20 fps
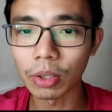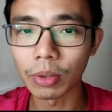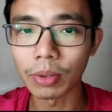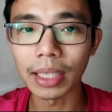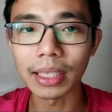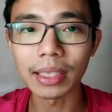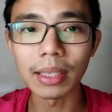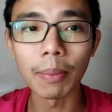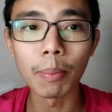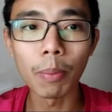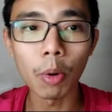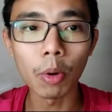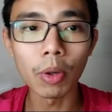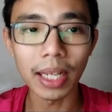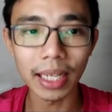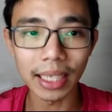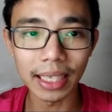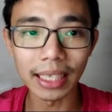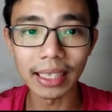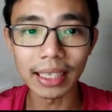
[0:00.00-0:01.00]
So there's a
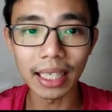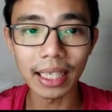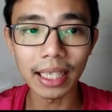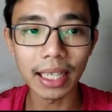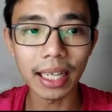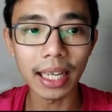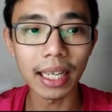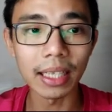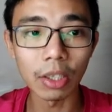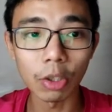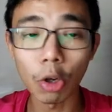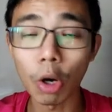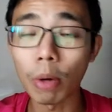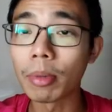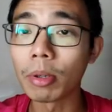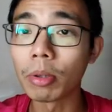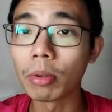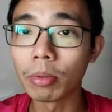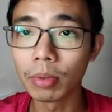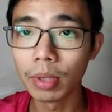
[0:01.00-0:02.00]
bold and an italic and a
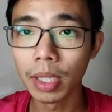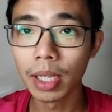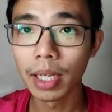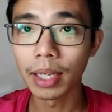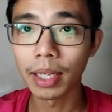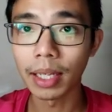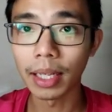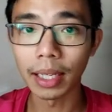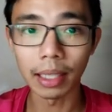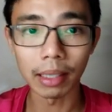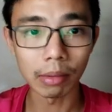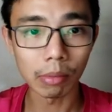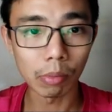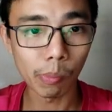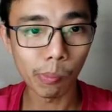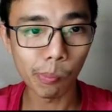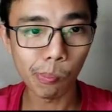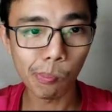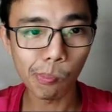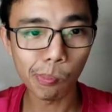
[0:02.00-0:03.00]
normal
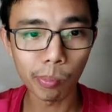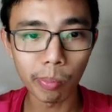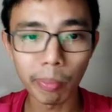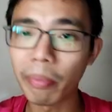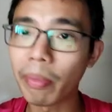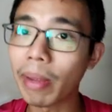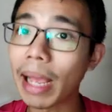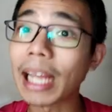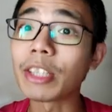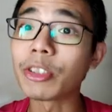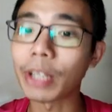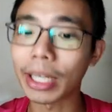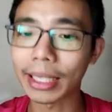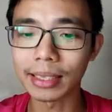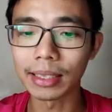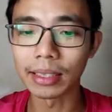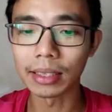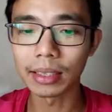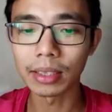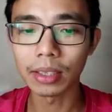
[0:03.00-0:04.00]

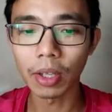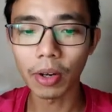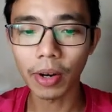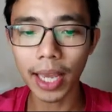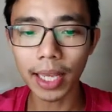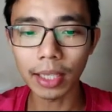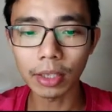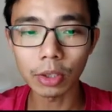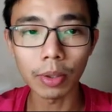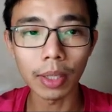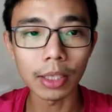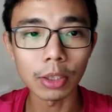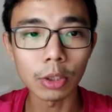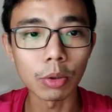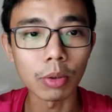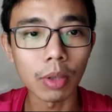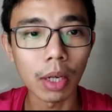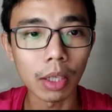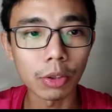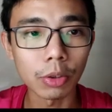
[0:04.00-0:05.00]
addresses. Okay, so let's
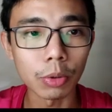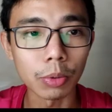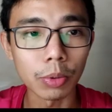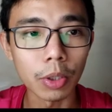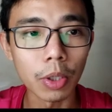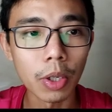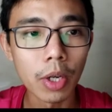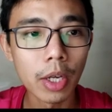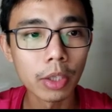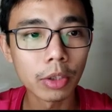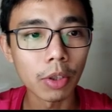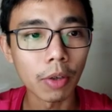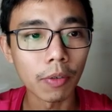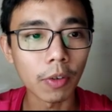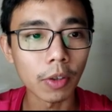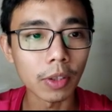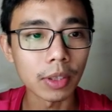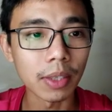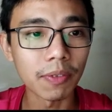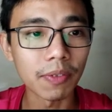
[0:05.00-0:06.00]
go to RStudio. So
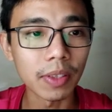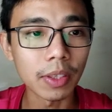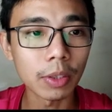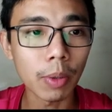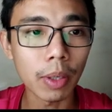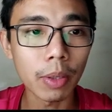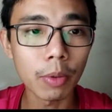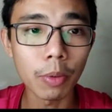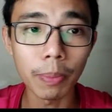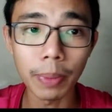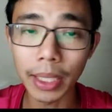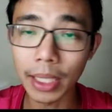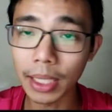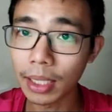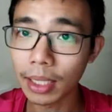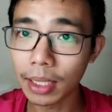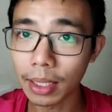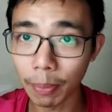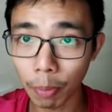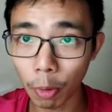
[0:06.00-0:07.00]
of course the first one will
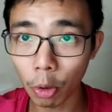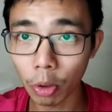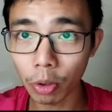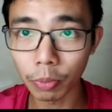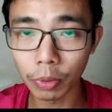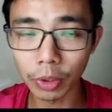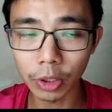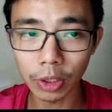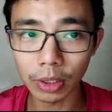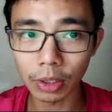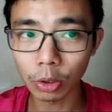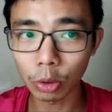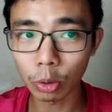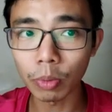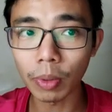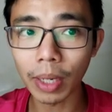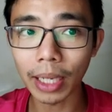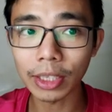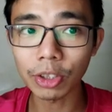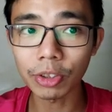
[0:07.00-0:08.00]
be the bold, which is
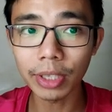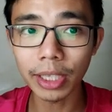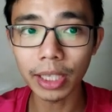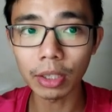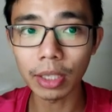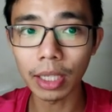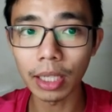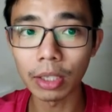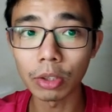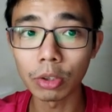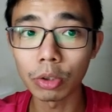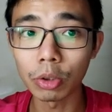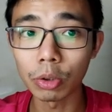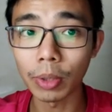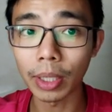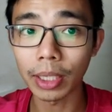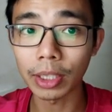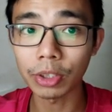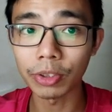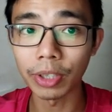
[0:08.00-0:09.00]
2* and
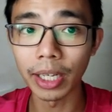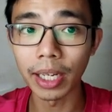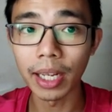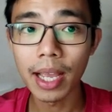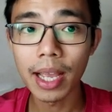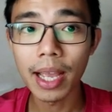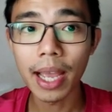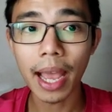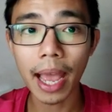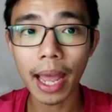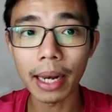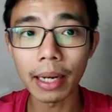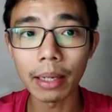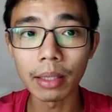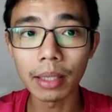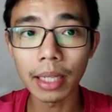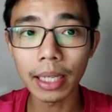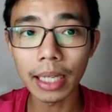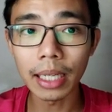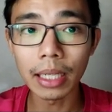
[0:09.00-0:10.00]
2*.
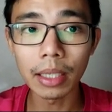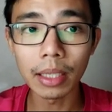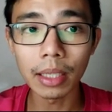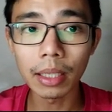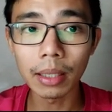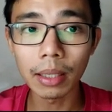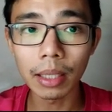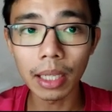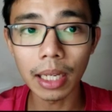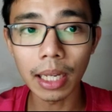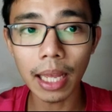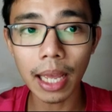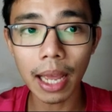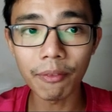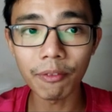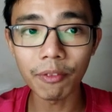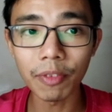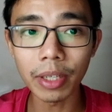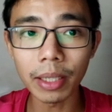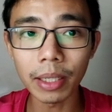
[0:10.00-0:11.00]
And in
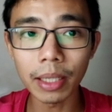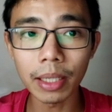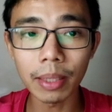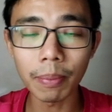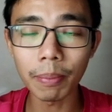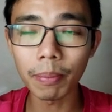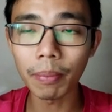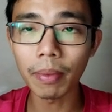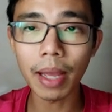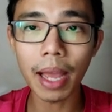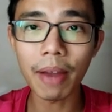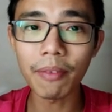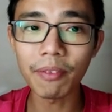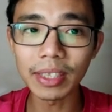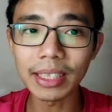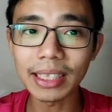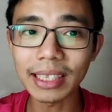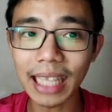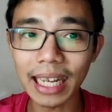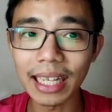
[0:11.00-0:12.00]

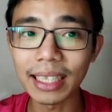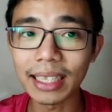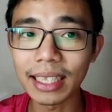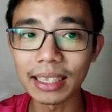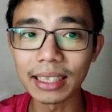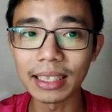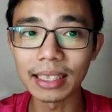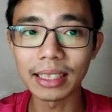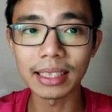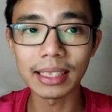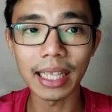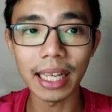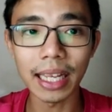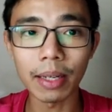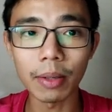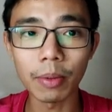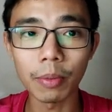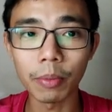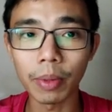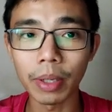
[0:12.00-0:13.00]
every sentence
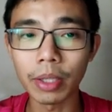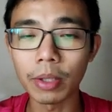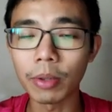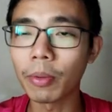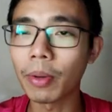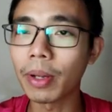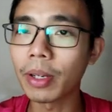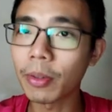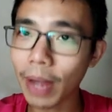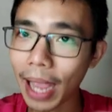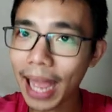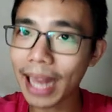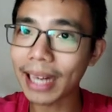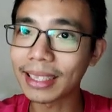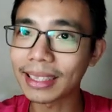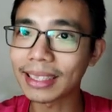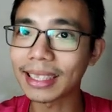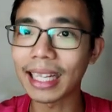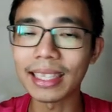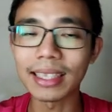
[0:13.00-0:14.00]
that when you
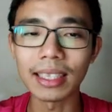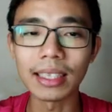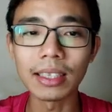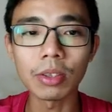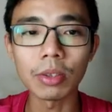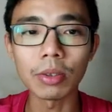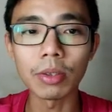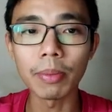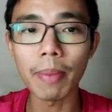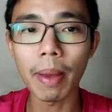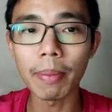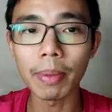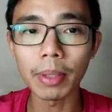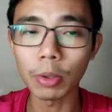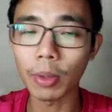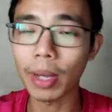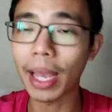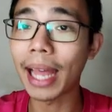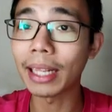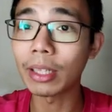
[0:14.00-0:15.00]
end a sentence, you remember
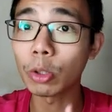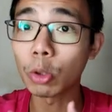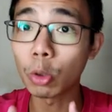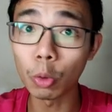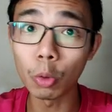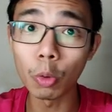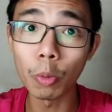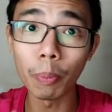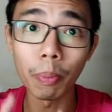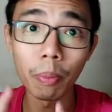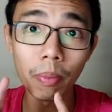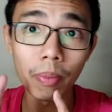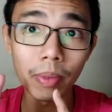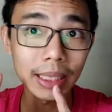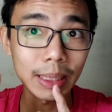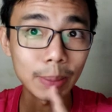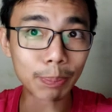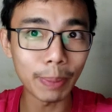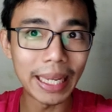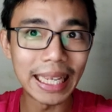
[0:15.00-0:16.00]
to add 2
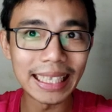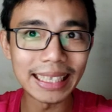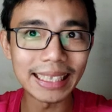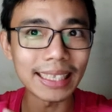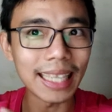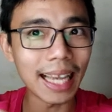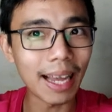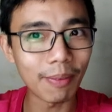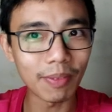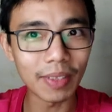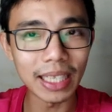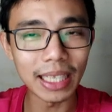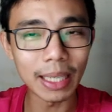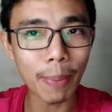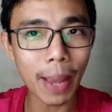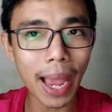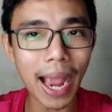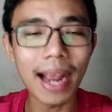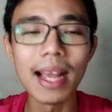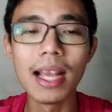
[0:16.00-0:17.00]
space up in
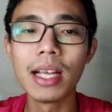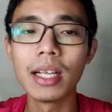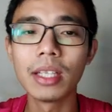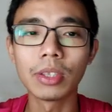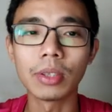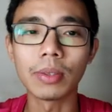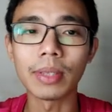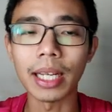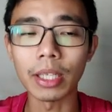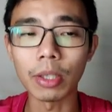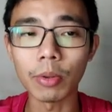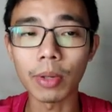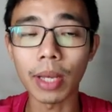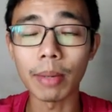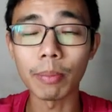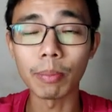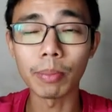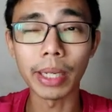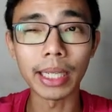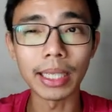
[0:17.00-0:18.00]
the back so that you
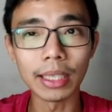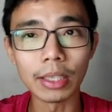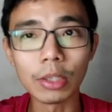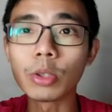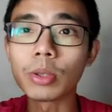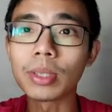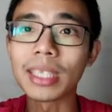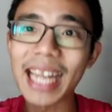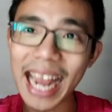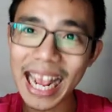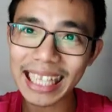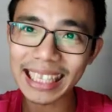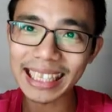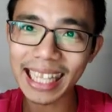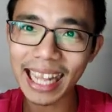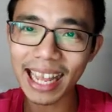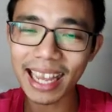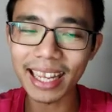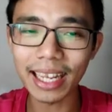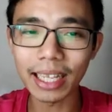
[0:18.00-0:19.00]
can break into the
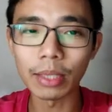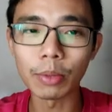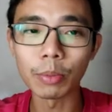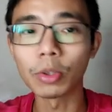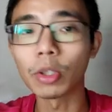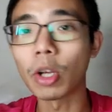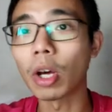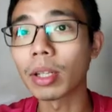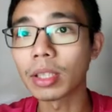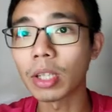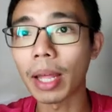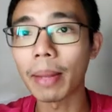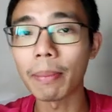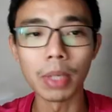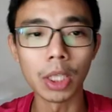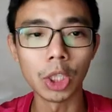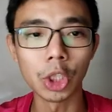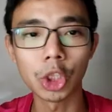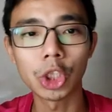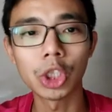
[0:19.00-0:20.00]
next line and it will not get
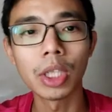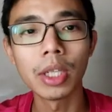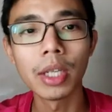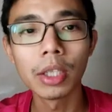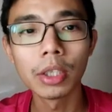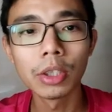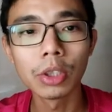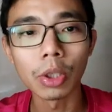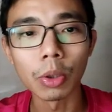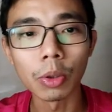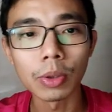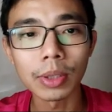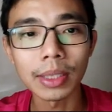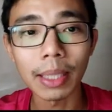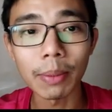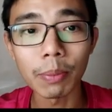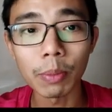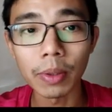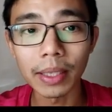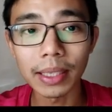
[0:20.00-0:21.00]
merged. So
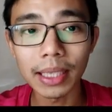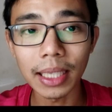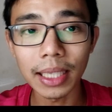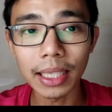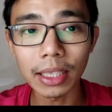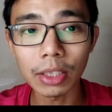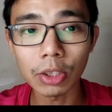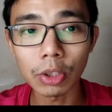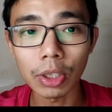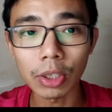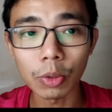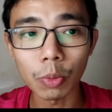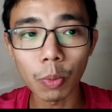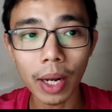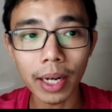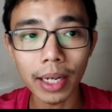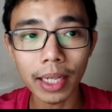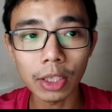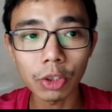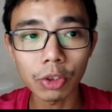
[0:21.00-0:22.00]
same with italics, just
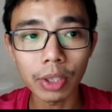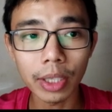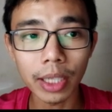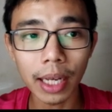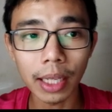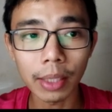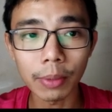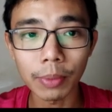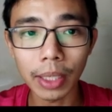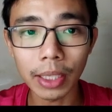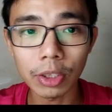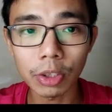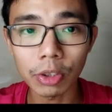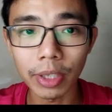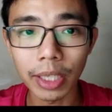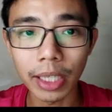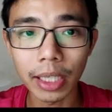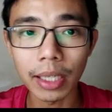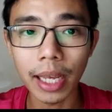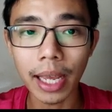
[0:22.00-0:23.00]

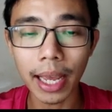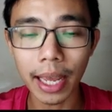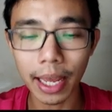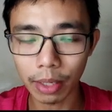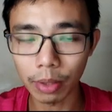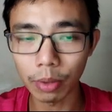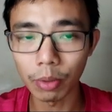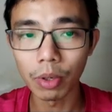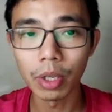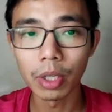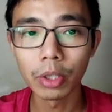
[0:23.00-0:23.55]
1* and